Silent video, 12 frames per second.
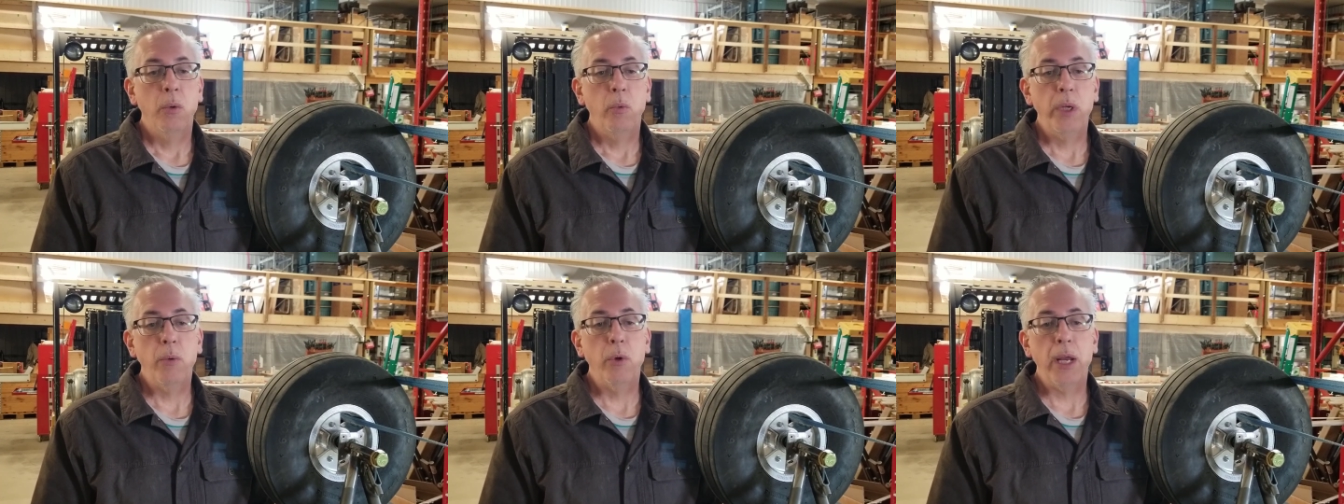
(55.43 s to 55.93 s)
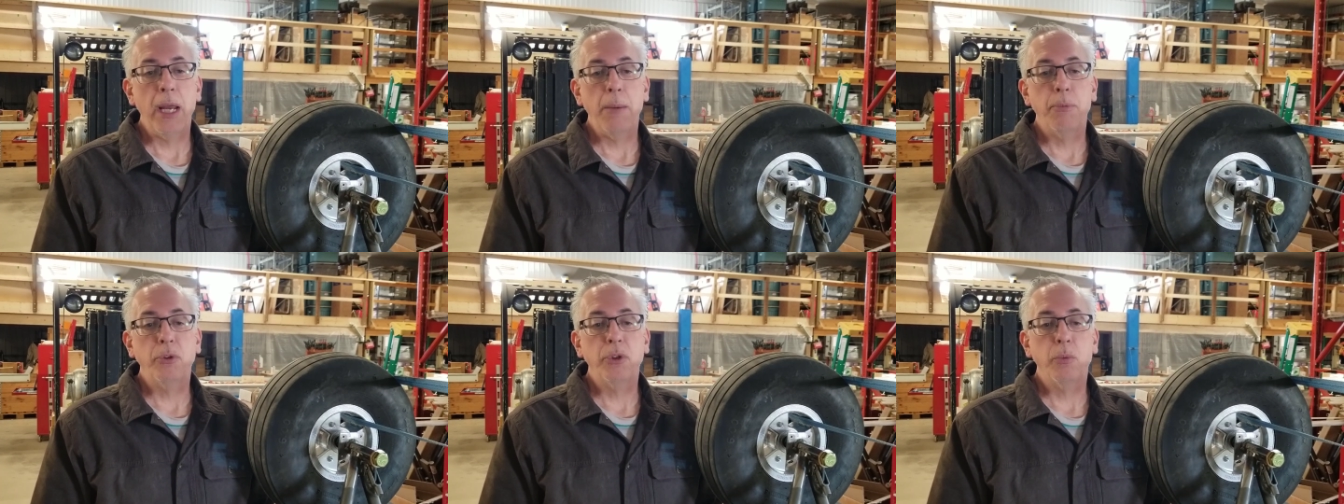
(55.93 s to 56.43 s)
we were
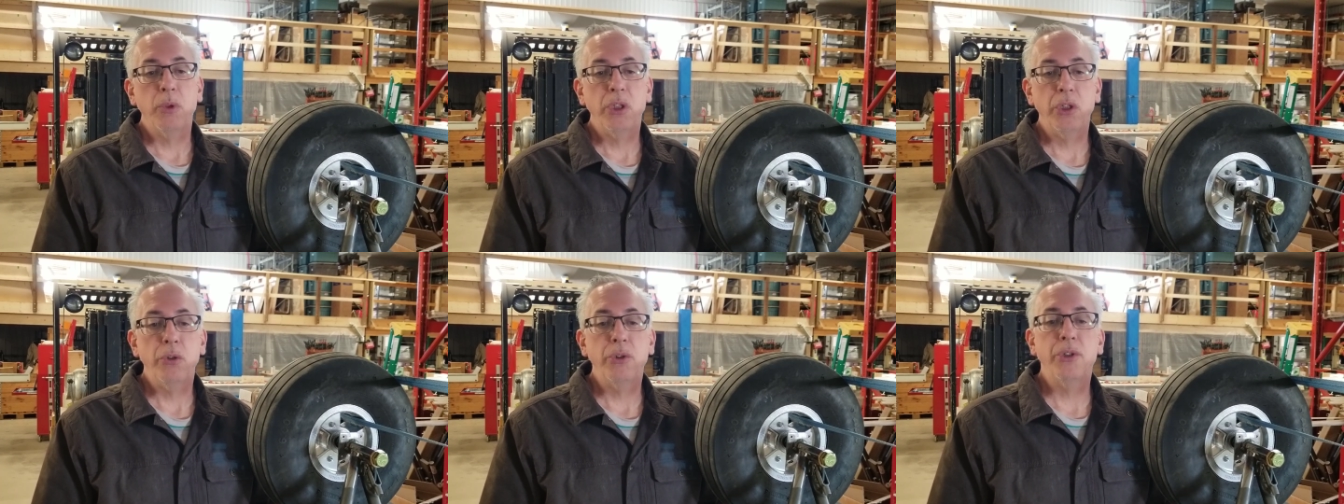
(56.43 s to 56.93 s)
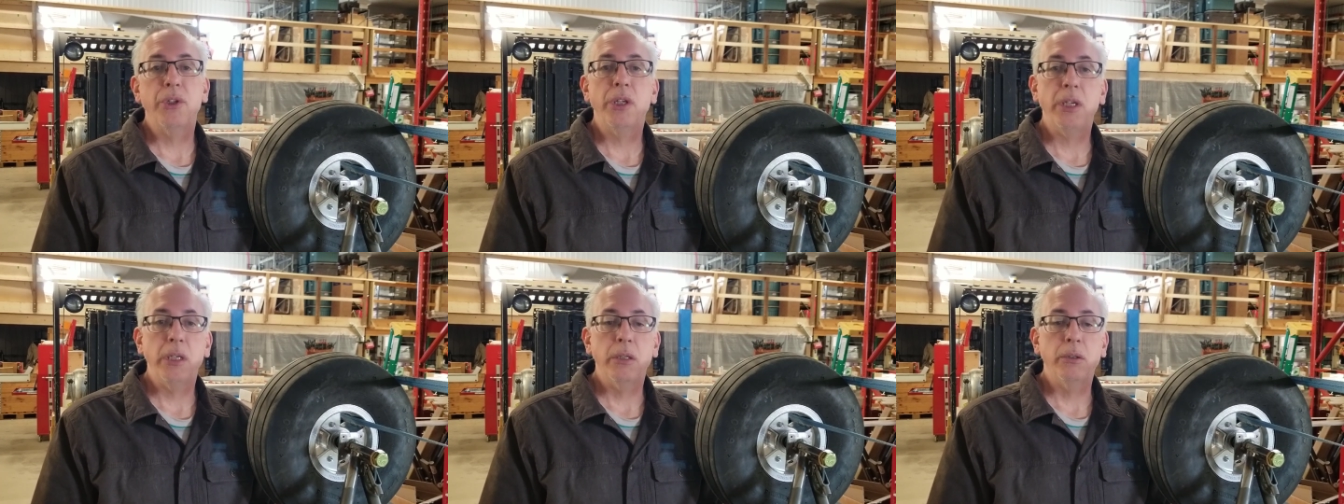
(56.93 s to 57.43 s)
able to reduce the
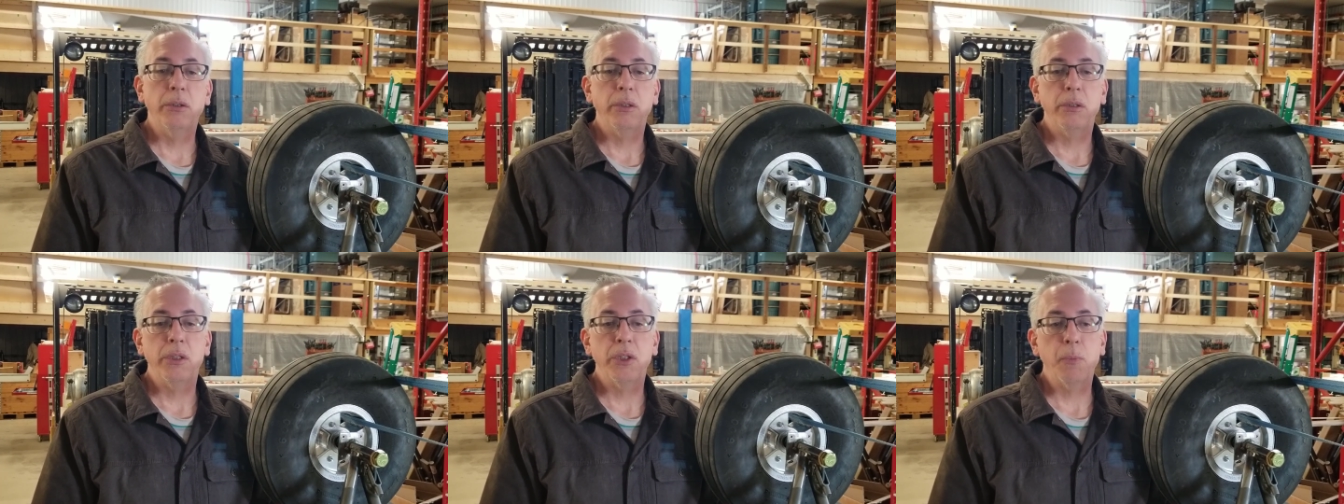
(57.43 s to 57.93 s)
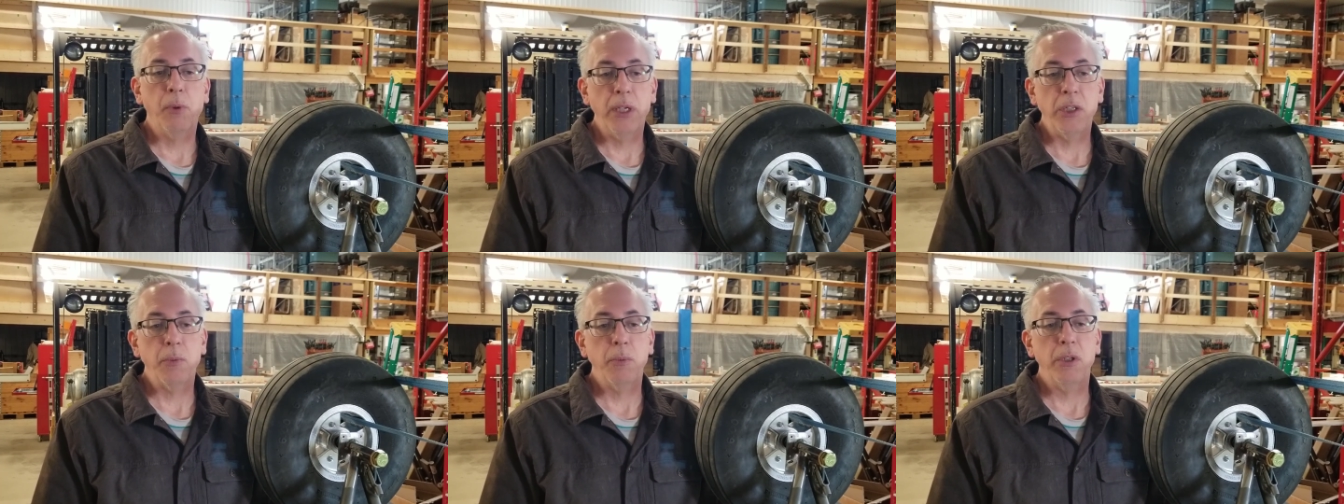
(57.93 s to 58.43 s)
yield
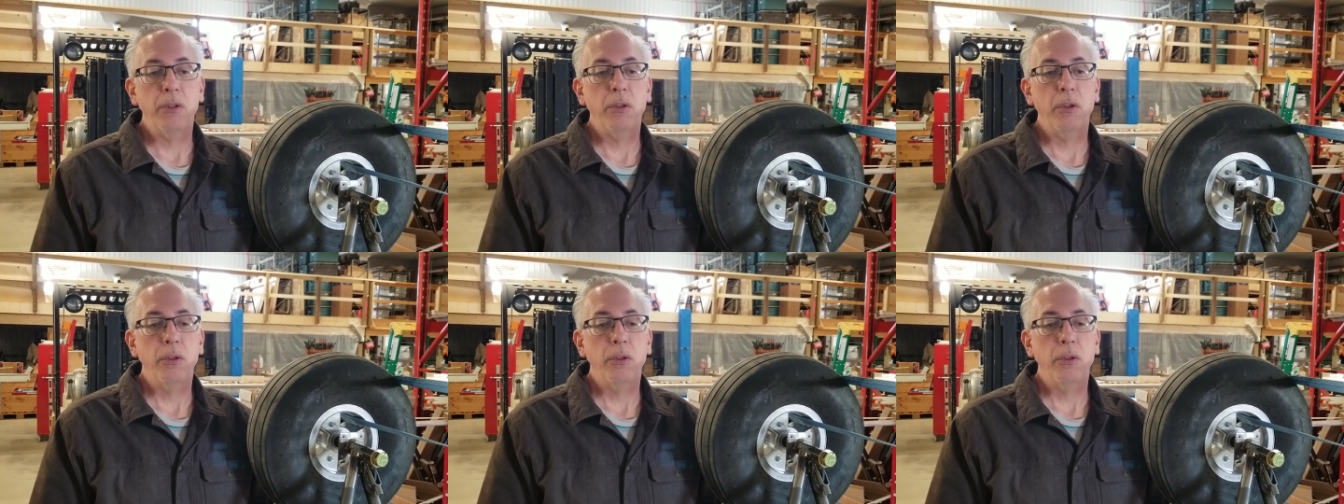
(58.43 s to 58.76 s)
displacement